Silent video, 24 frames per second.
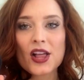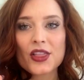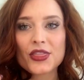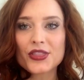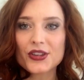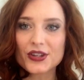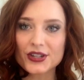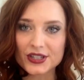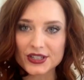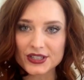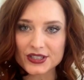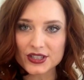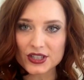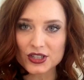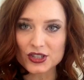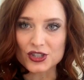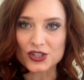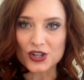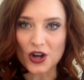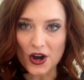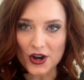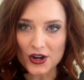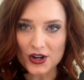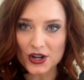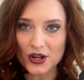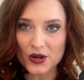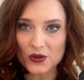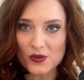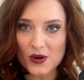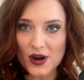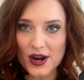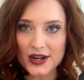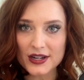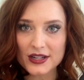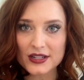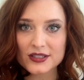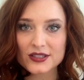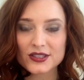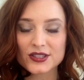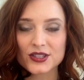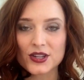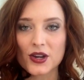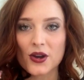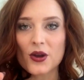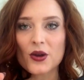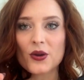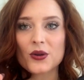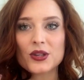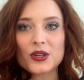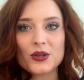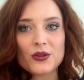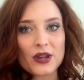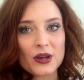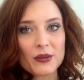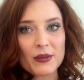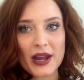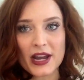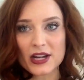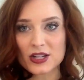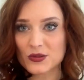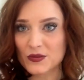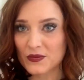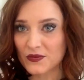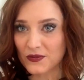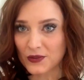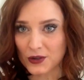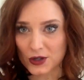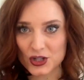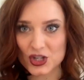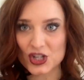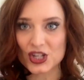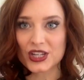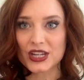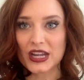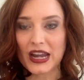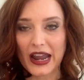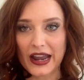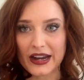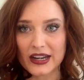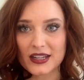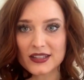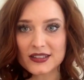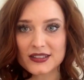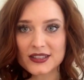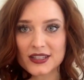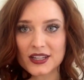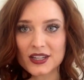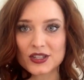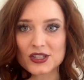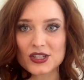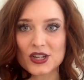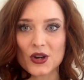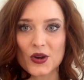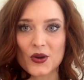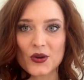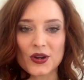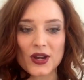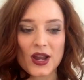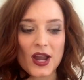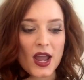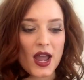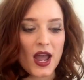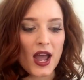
There is a darker one, so you can match virtually any skin tone.